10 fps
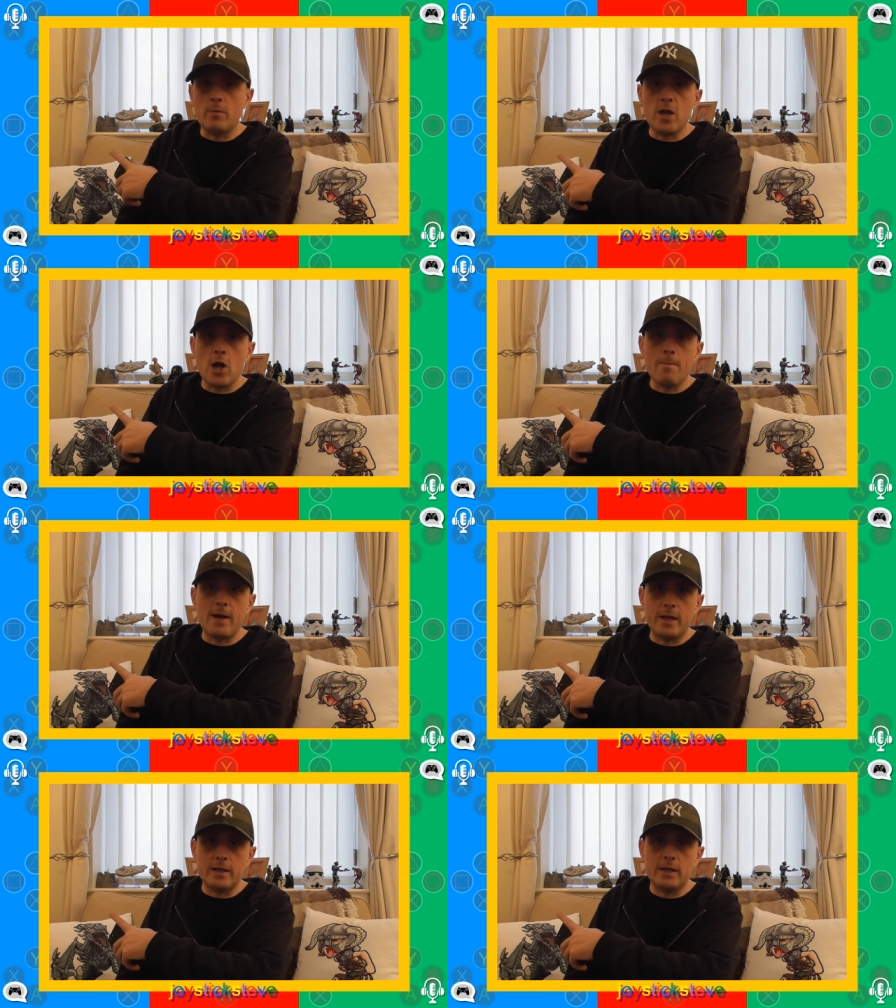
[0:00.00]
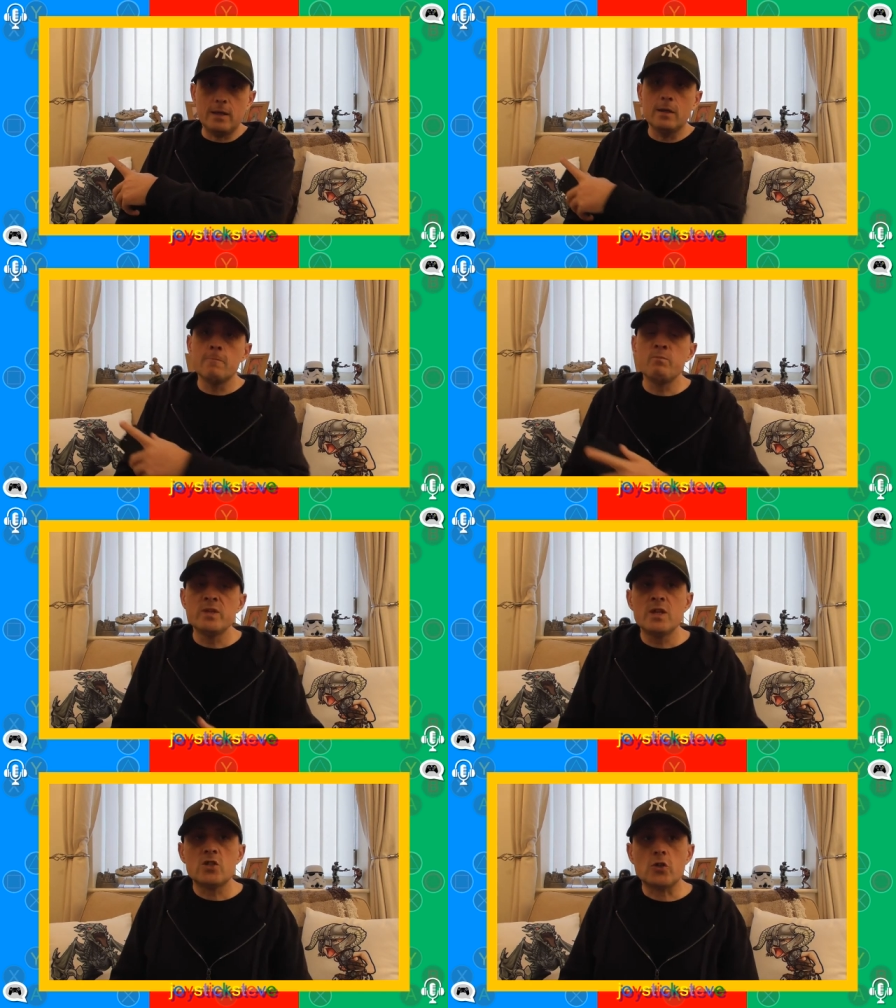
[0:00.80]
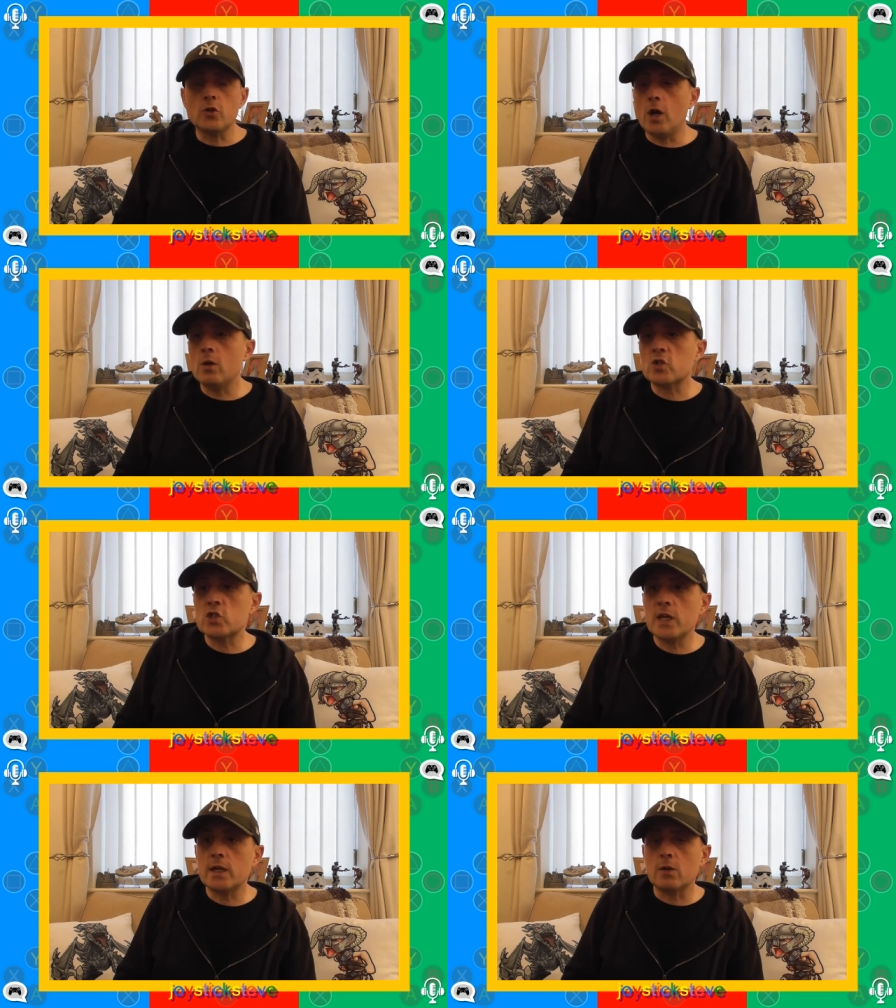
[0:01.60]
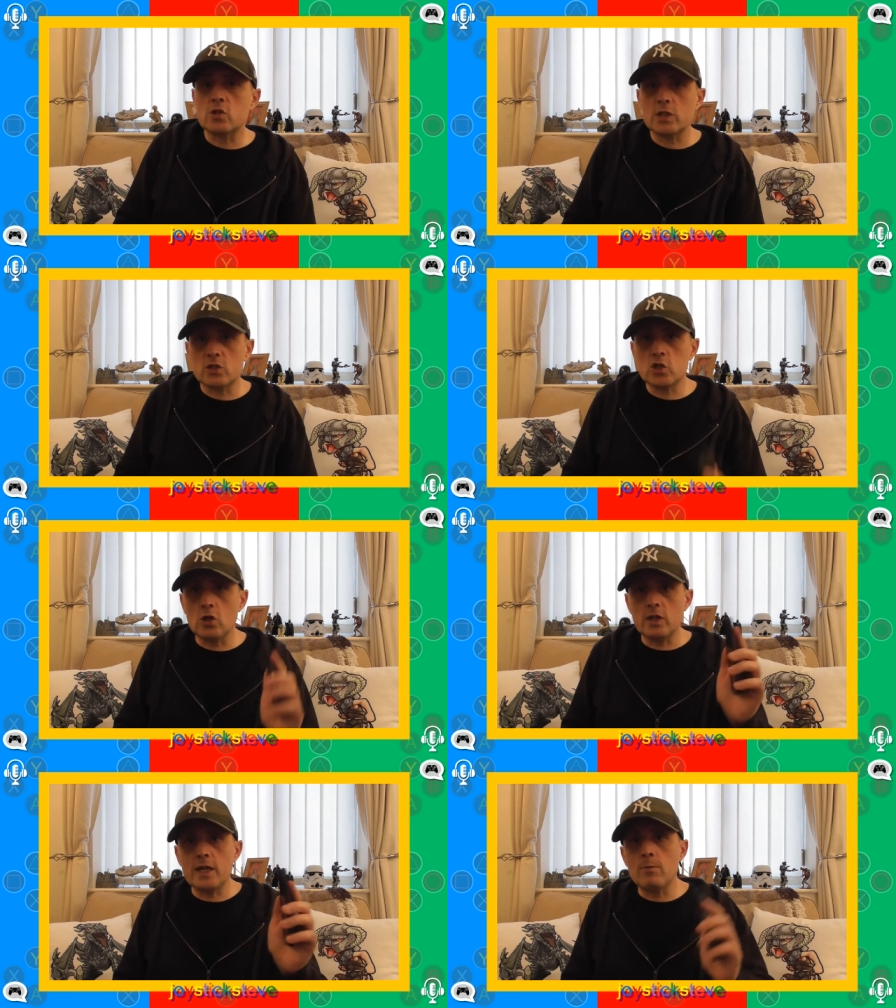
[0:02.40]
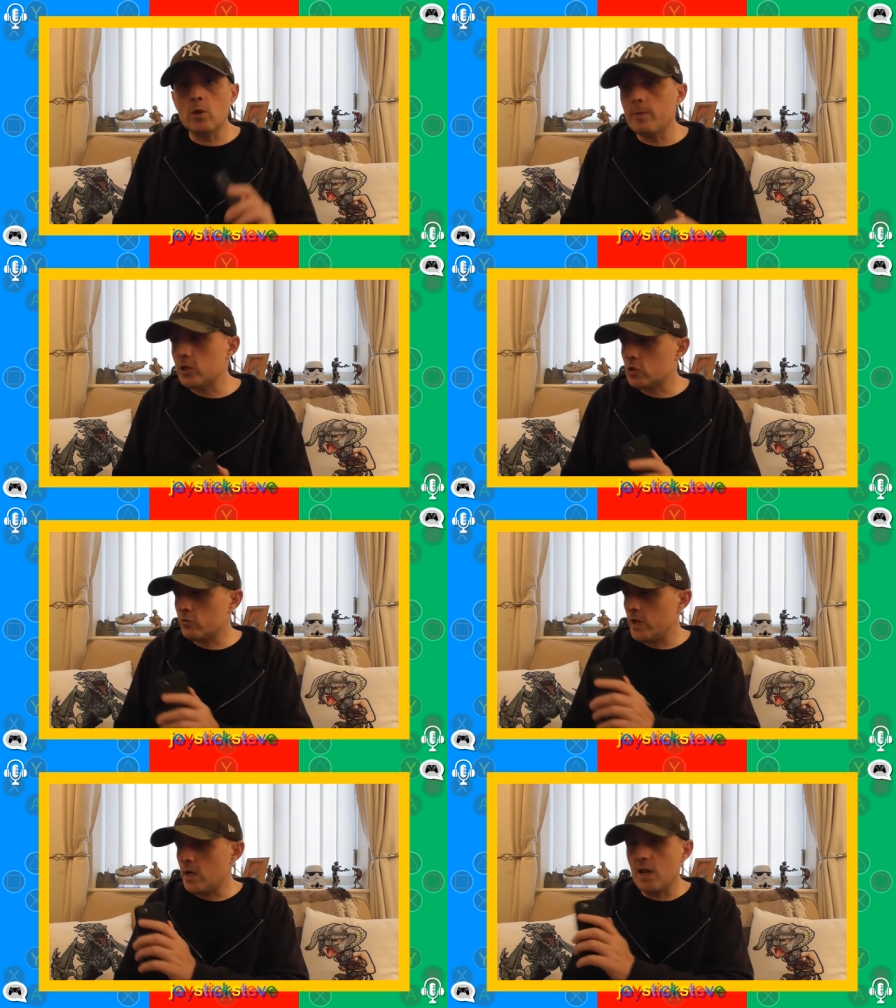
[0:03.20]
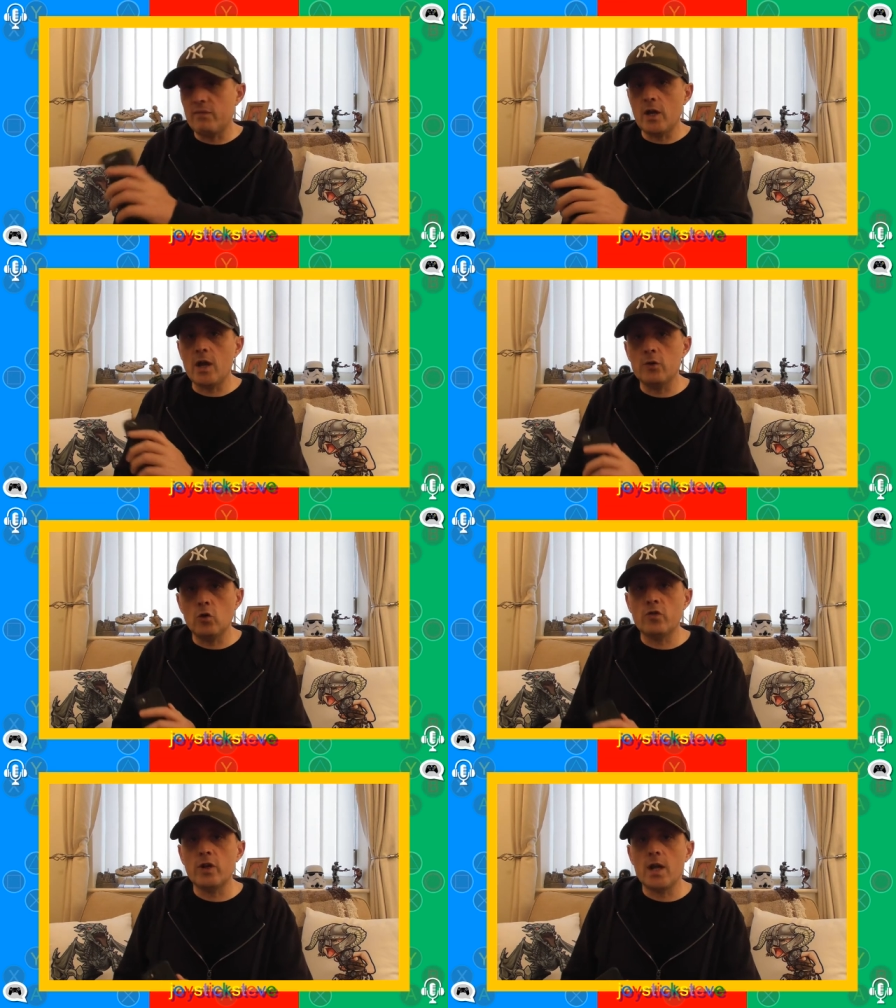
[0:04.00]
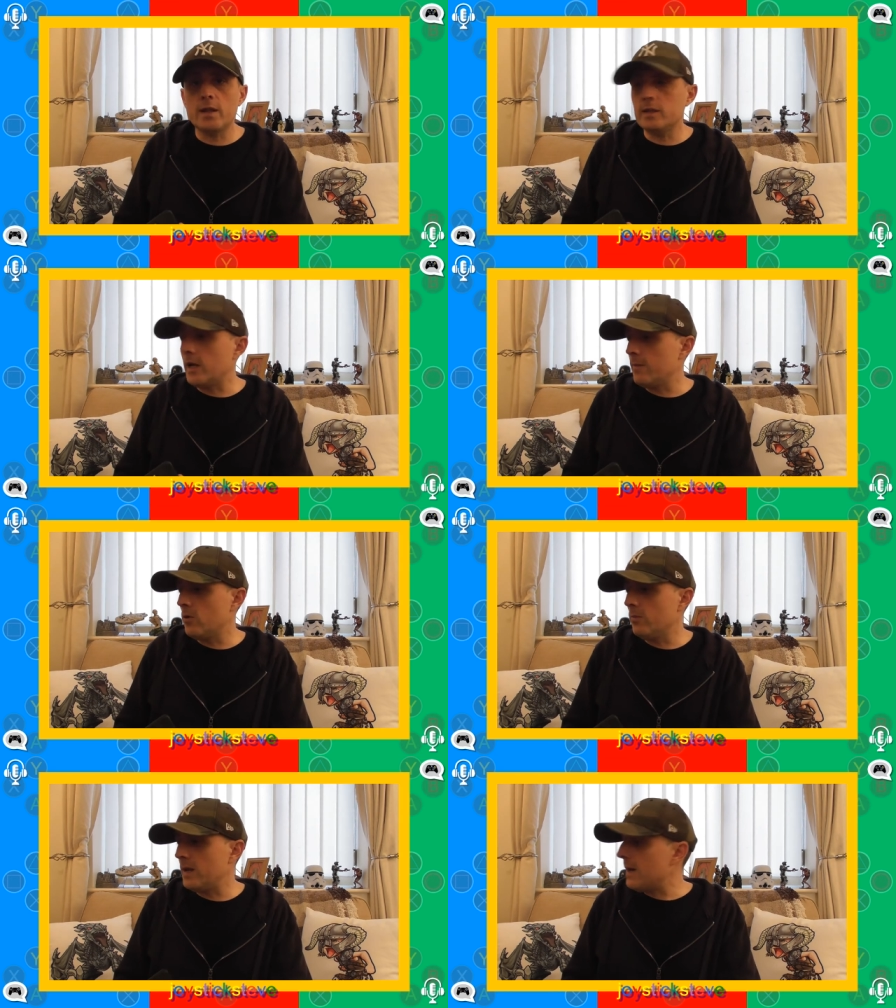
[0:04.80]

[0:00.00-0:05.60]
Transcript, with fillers: got my iPad here. So I thought, oh, I'll stick. I'll stick the Scotland game on the big screen. I'll have the Northern Ireland game on my